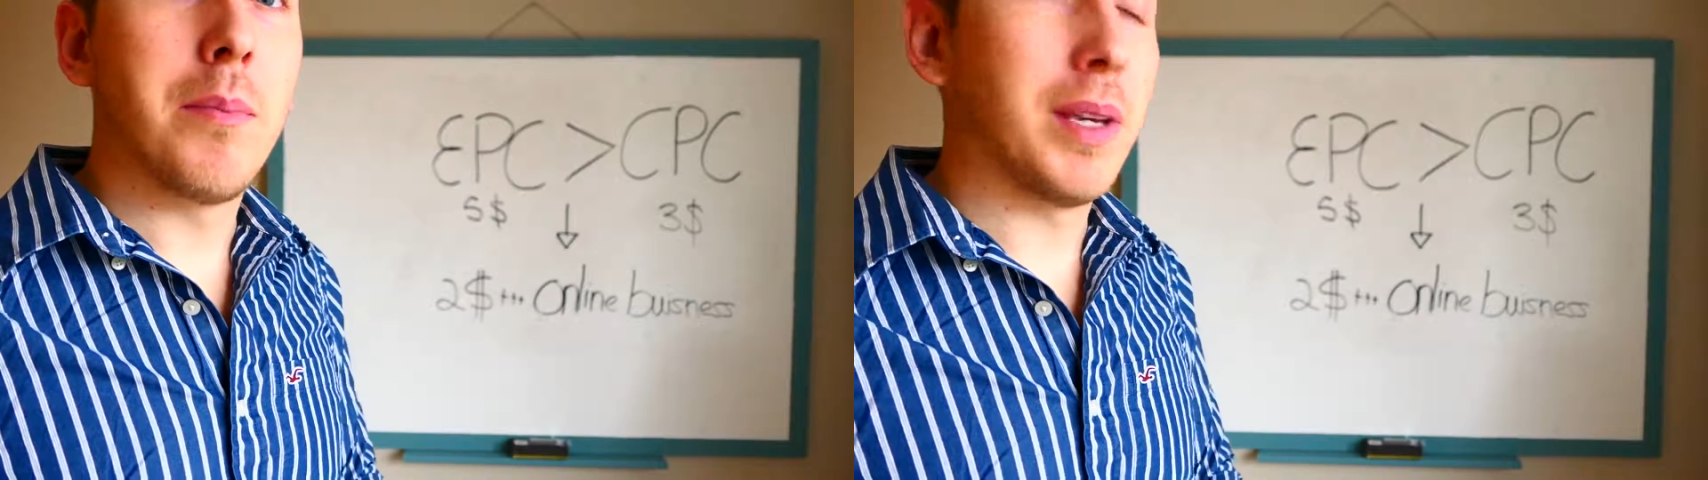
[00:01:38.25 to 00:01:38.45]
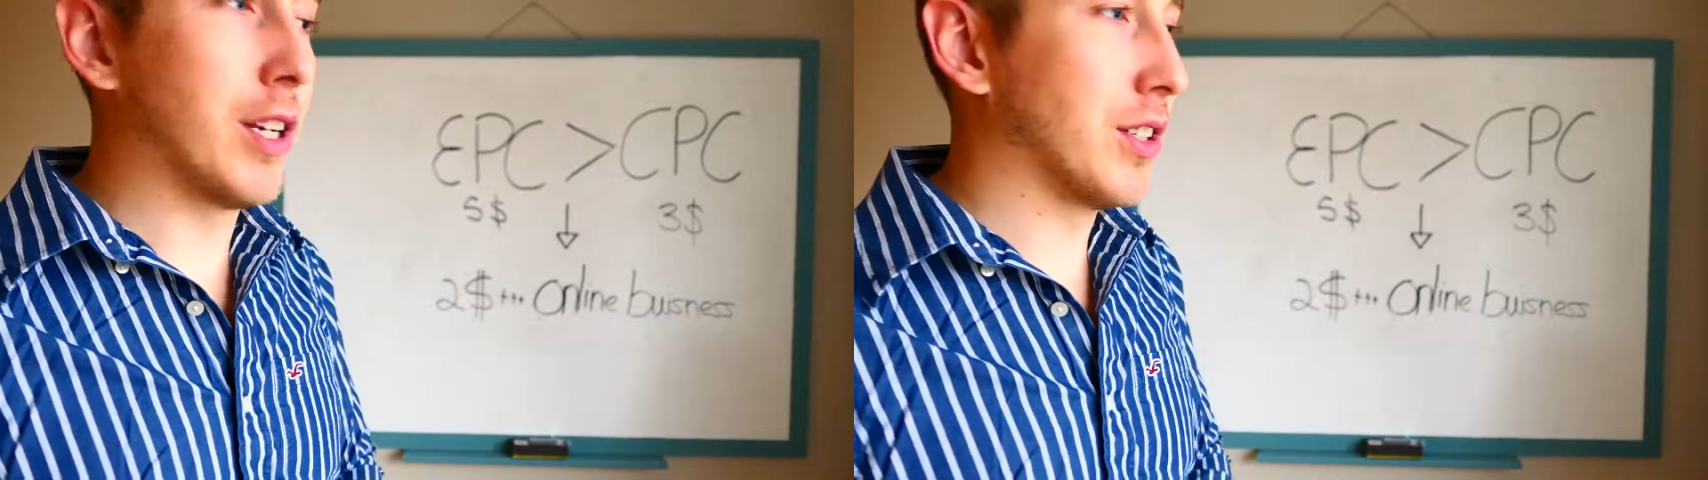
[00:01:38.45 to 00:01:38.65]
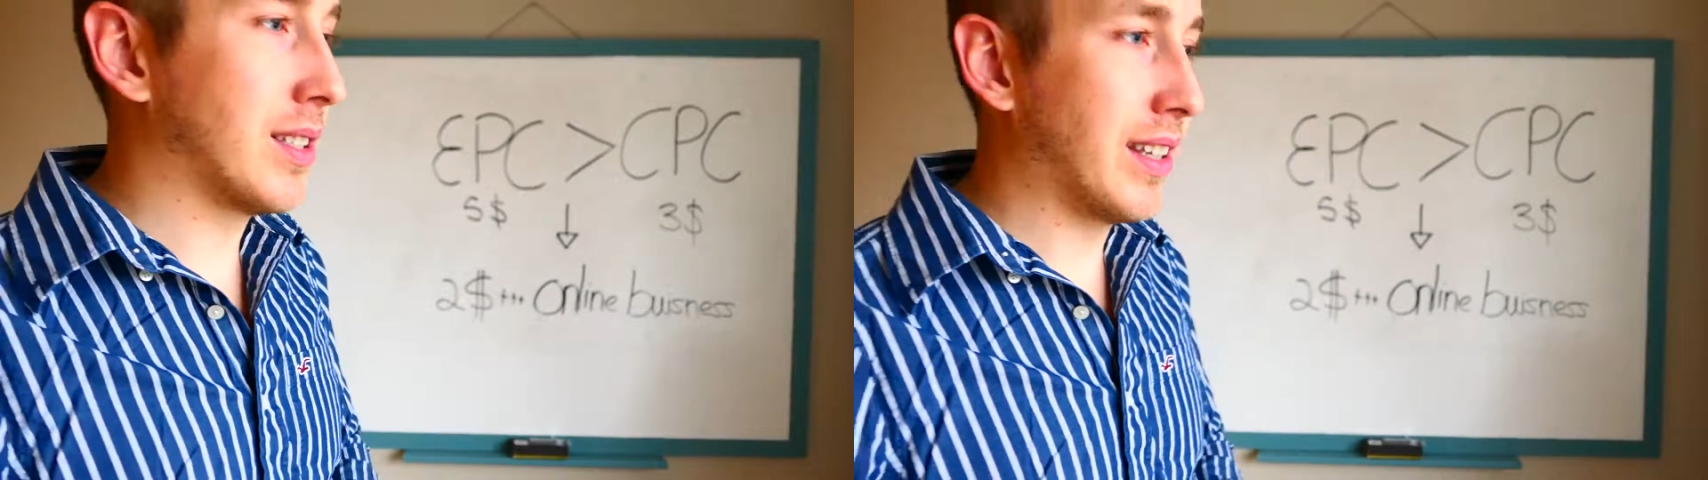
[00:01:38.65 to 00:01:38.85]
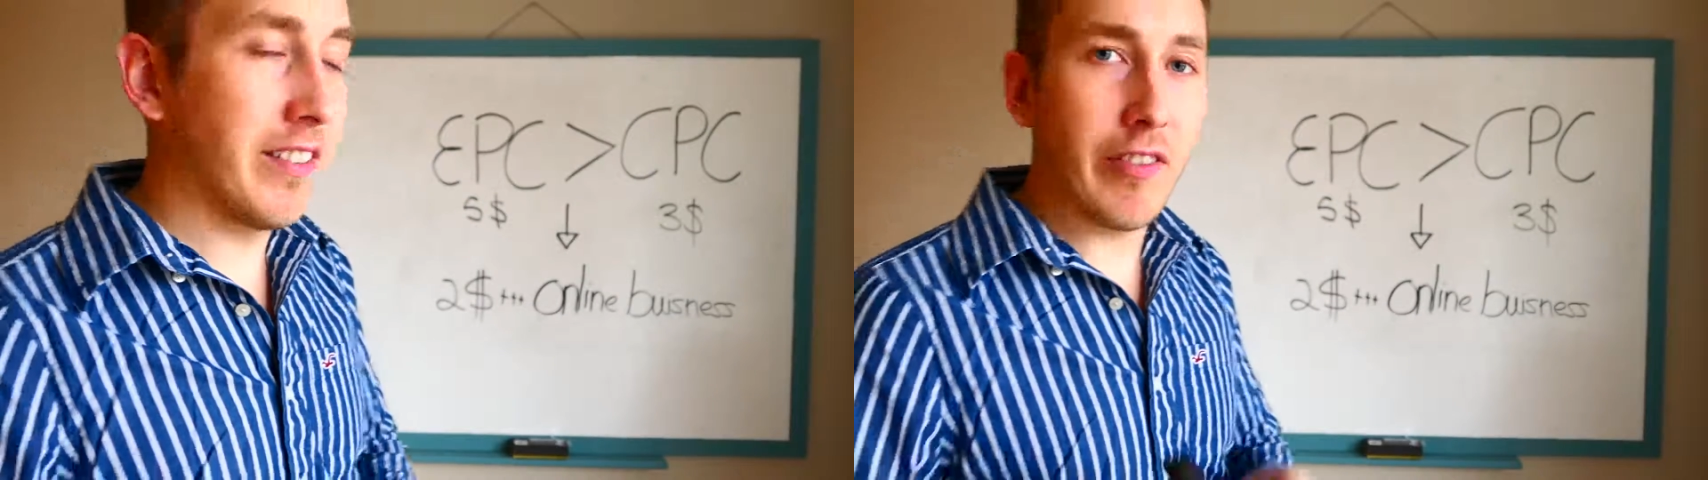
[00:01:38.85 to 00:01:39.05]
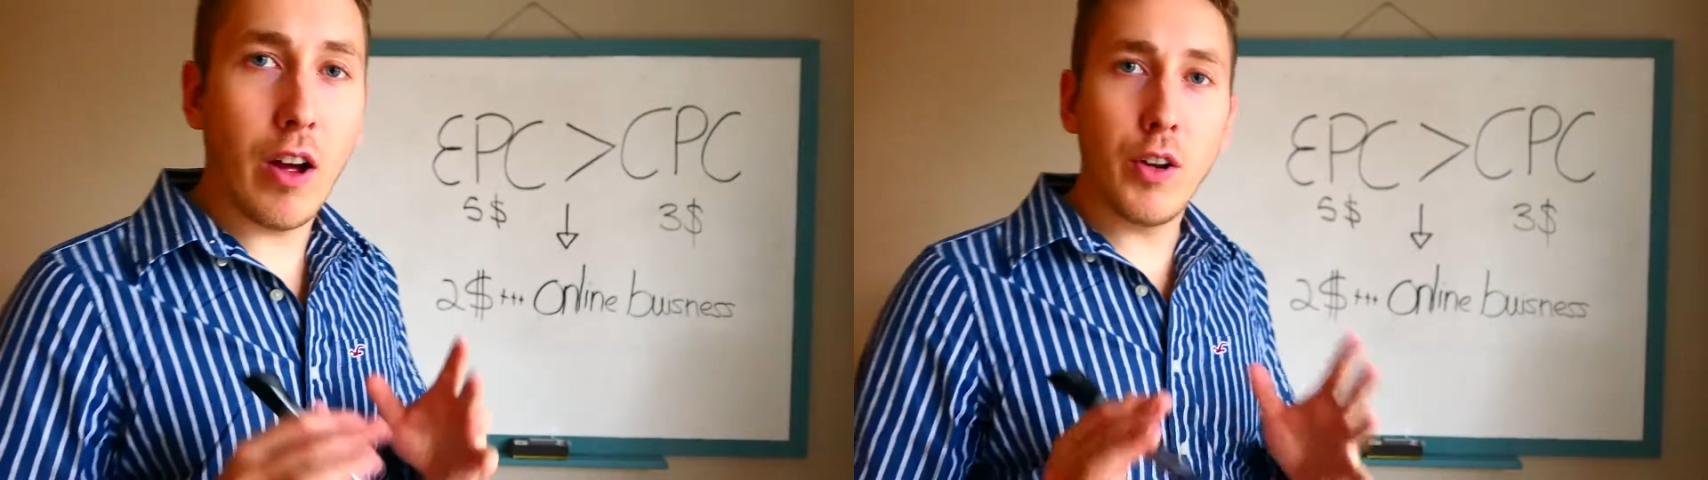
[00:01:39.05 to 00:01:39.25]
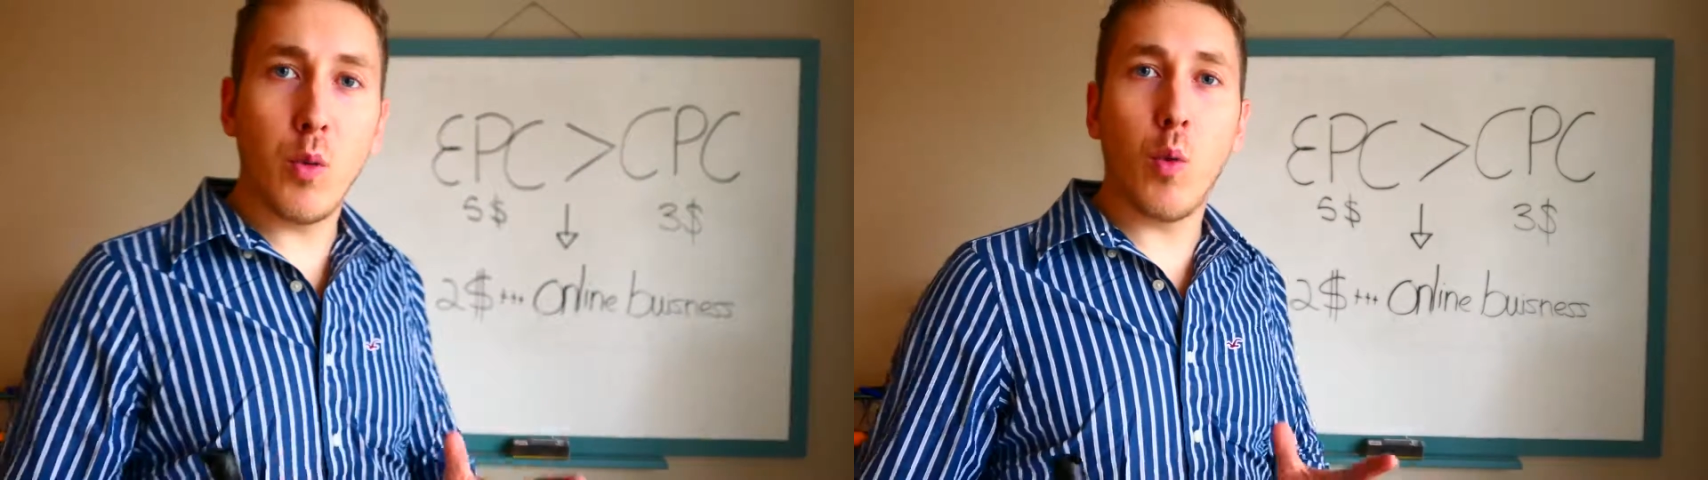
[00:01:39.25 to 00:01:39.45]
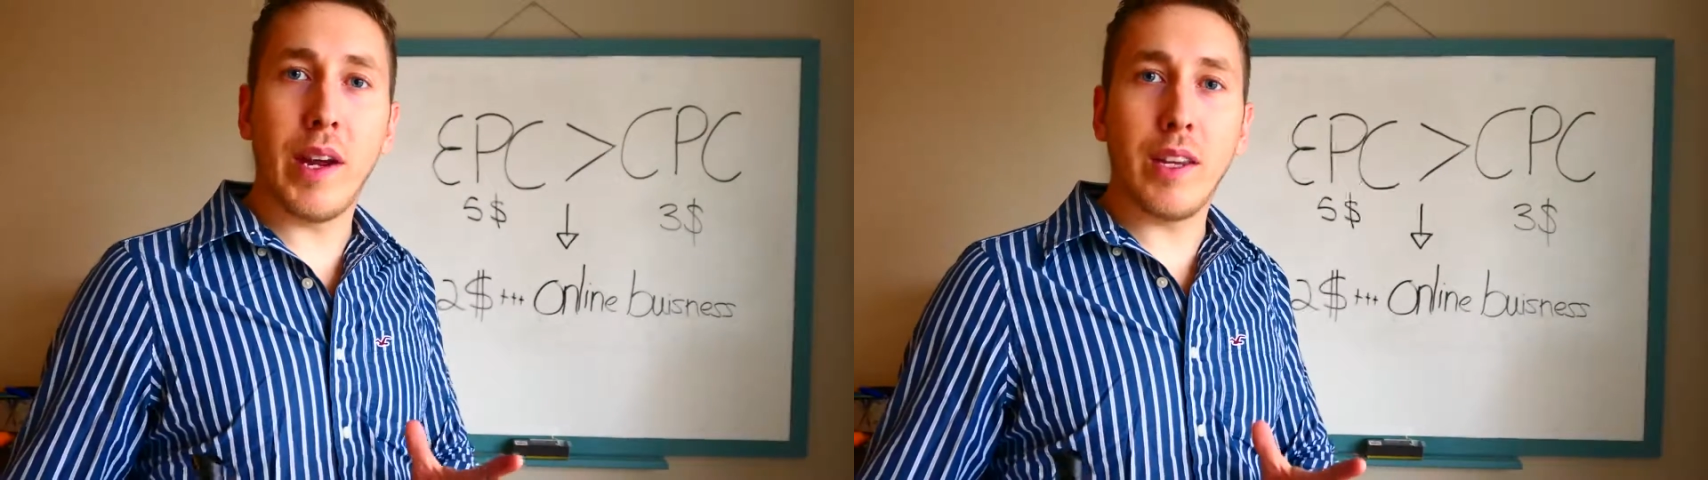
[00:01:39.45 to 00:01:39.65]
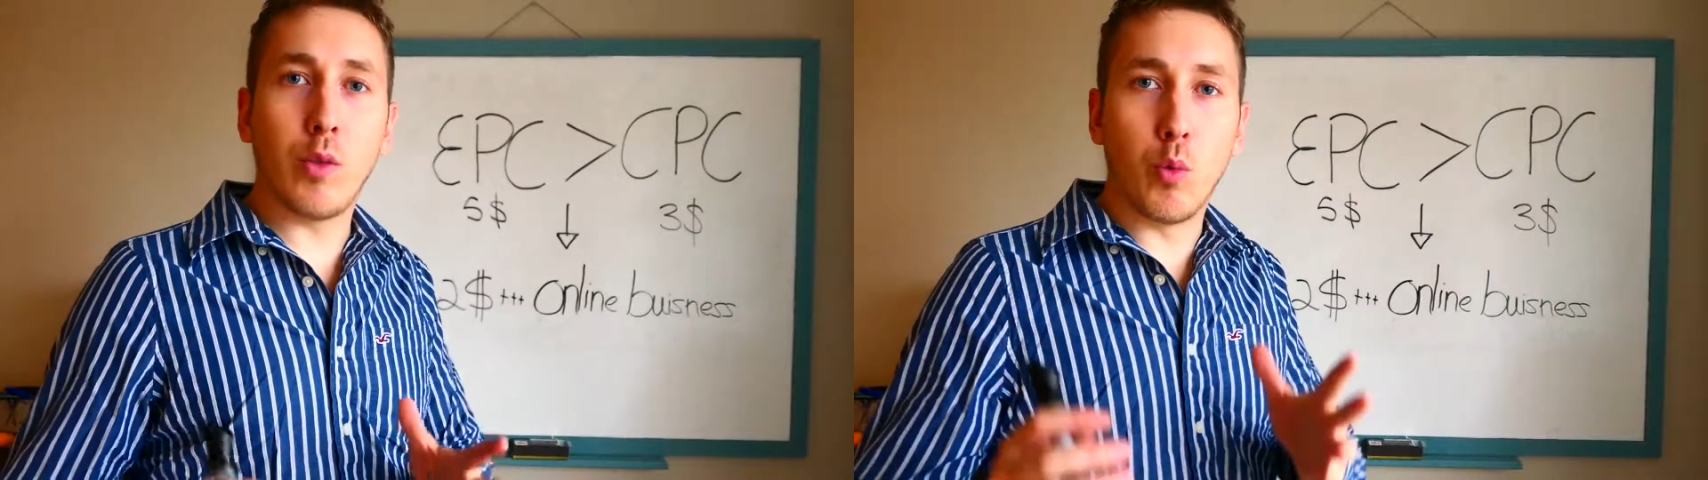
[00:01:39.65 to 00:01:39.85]
because they found a
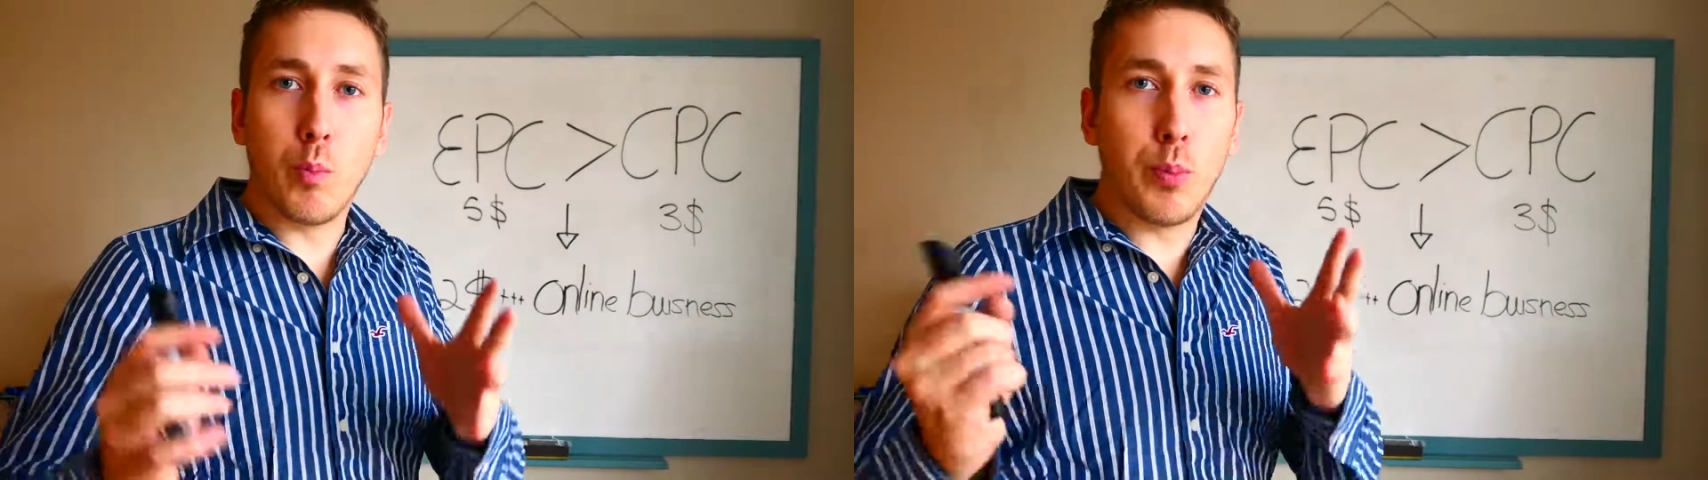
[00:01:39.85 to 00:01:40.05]
way to